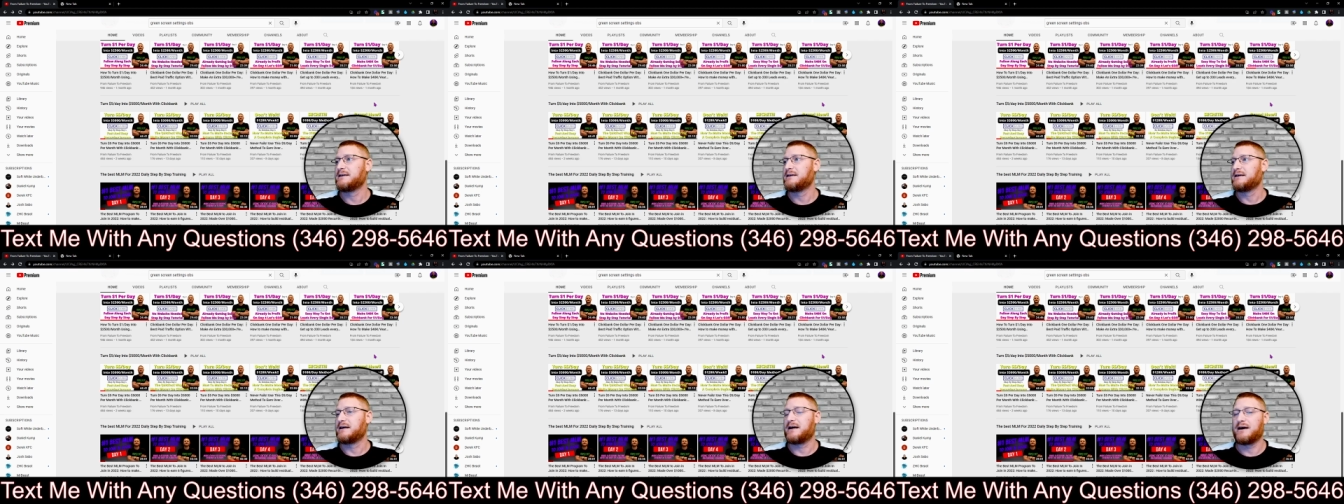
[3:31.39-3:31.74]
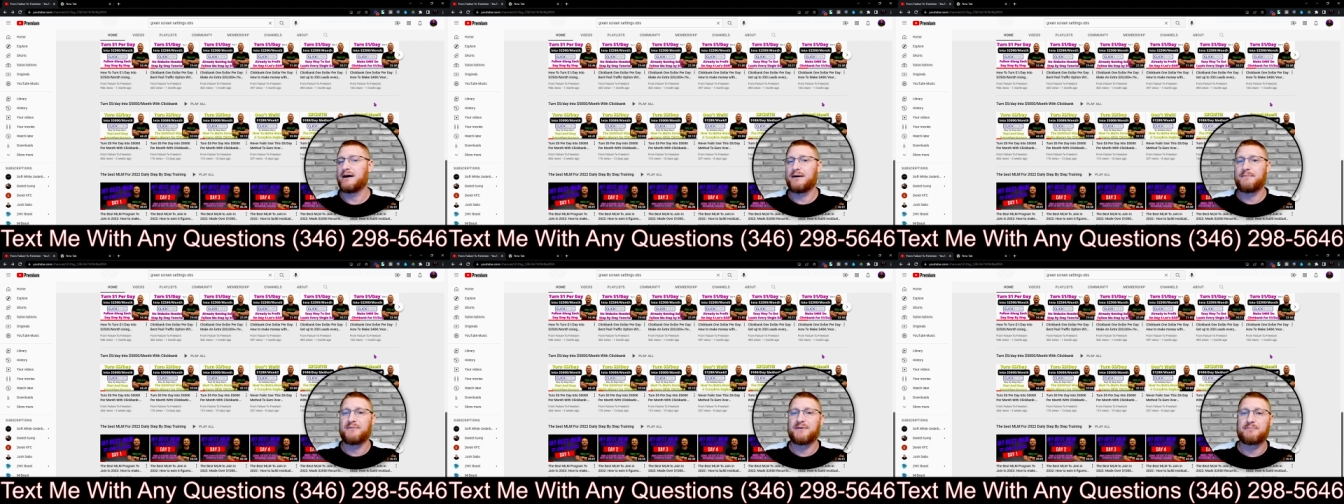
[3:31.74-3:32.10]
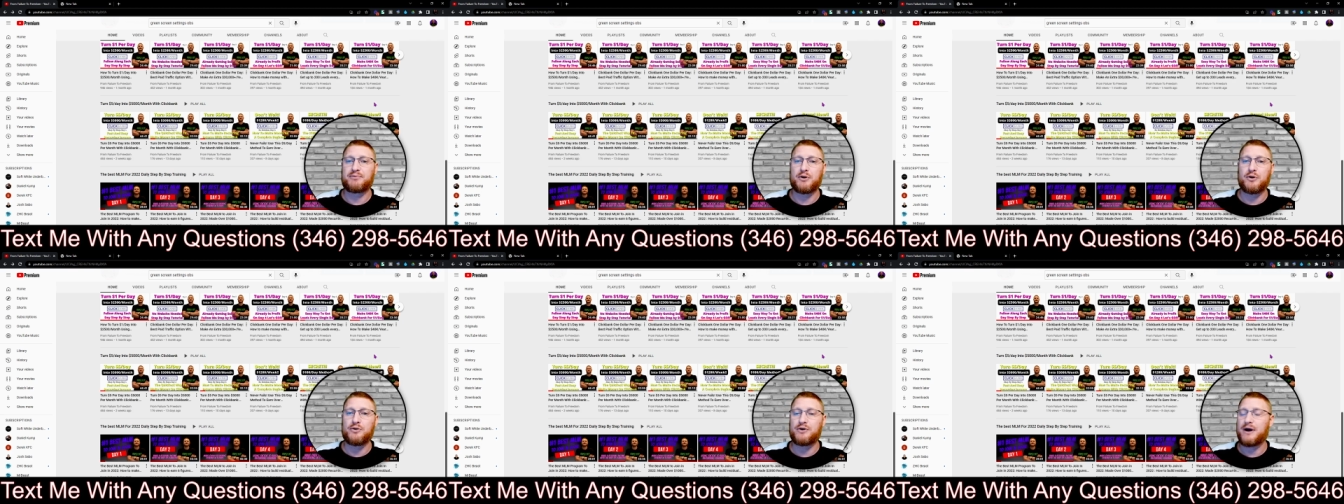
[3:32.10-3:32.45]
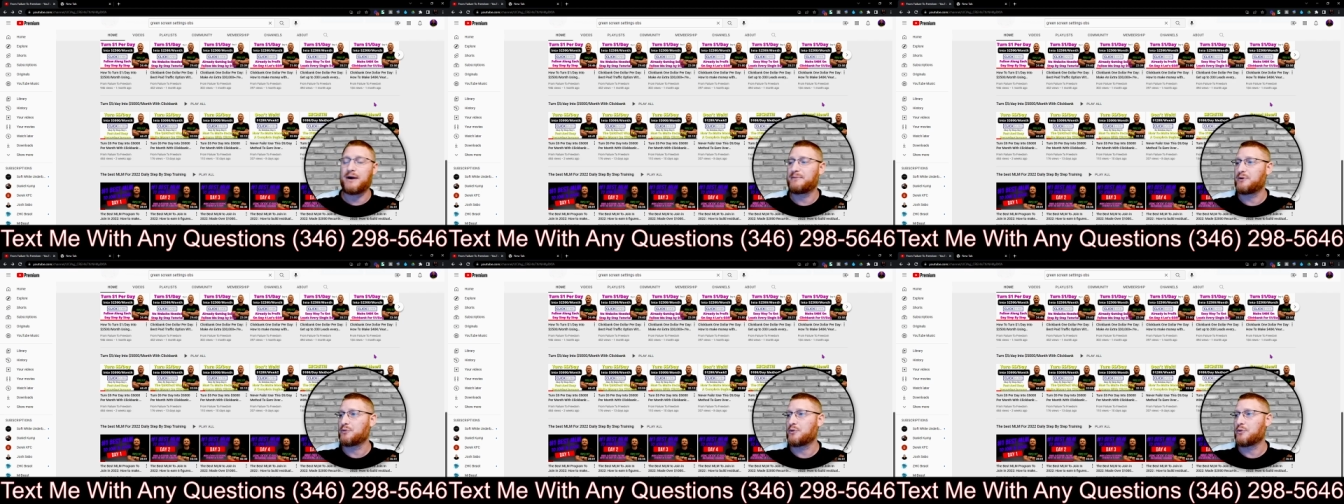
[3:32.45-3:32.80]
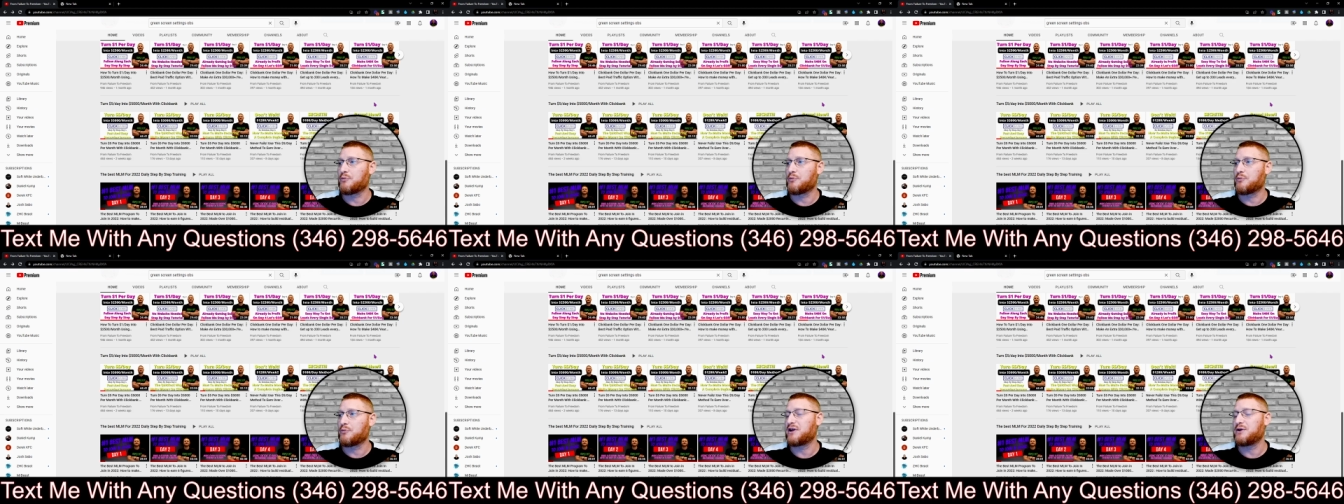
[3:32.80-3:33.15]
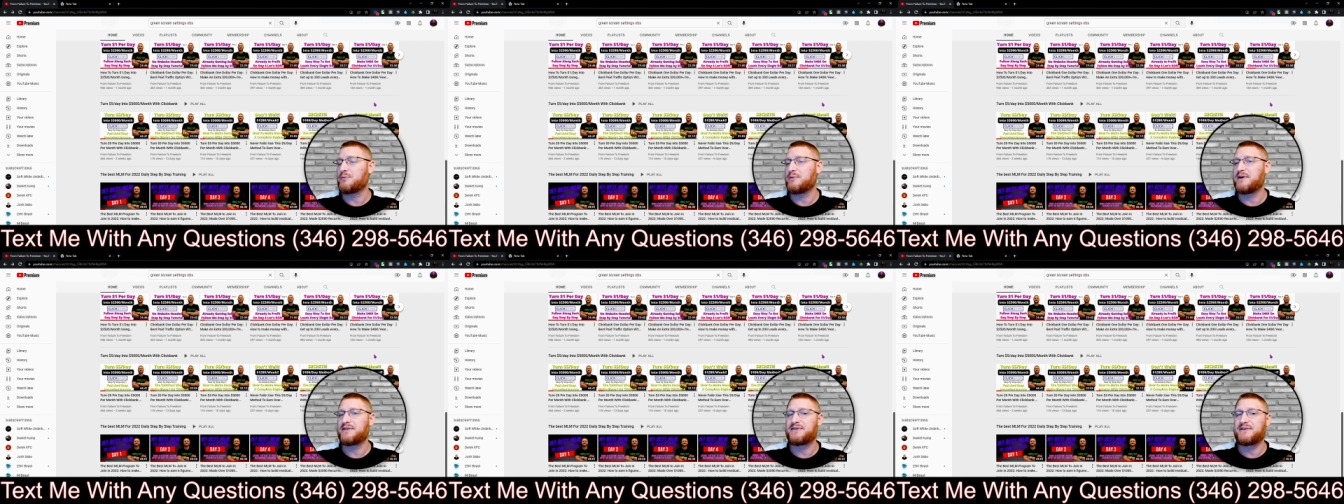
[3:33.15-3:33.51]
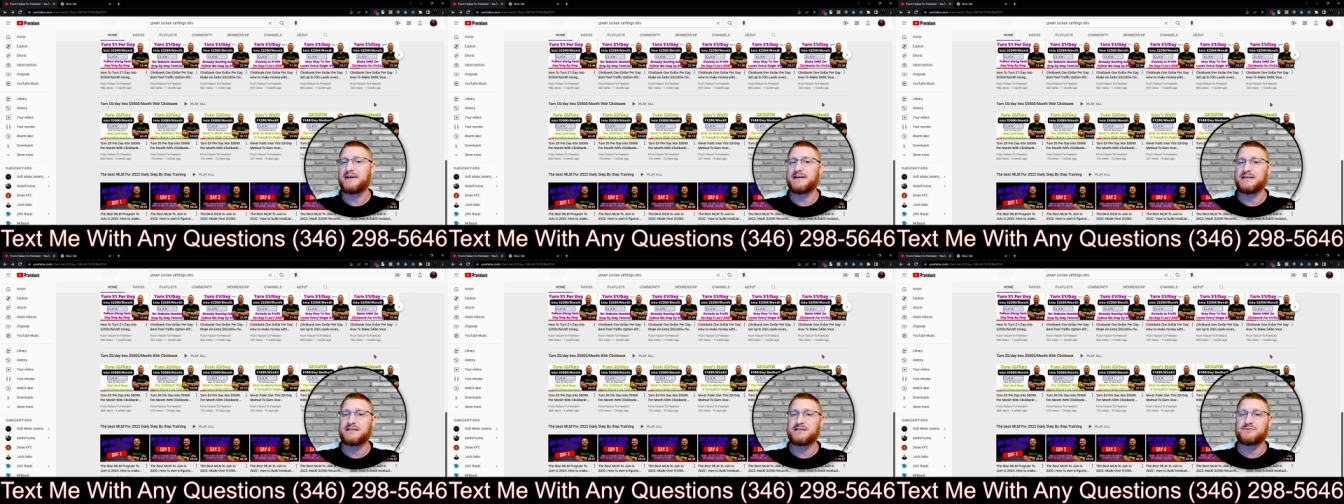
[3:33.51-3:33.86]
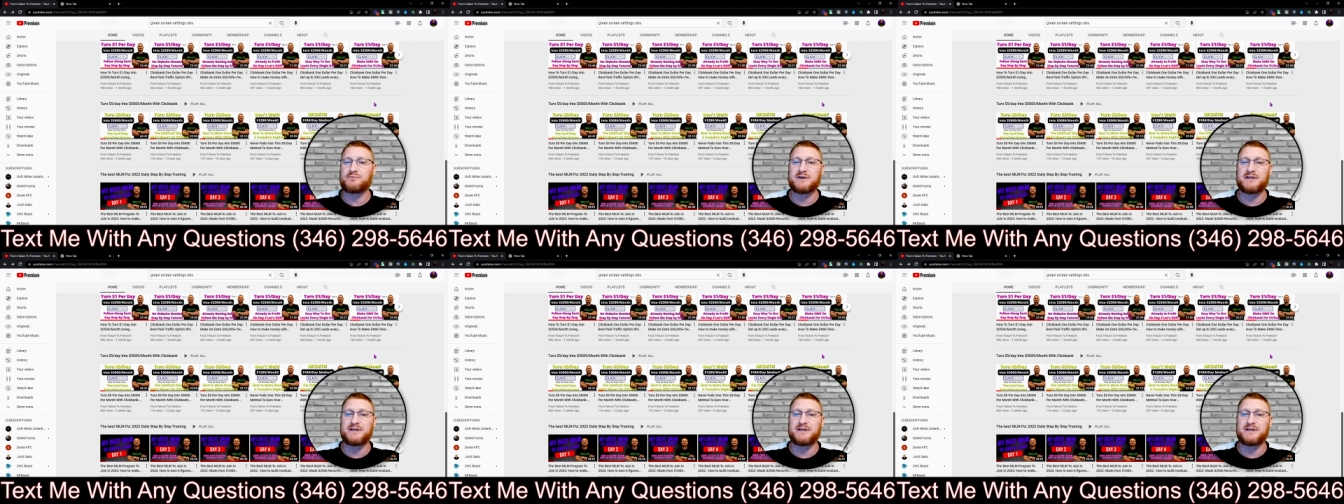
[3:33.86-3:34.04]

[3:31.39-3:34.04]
The program that we're working with is one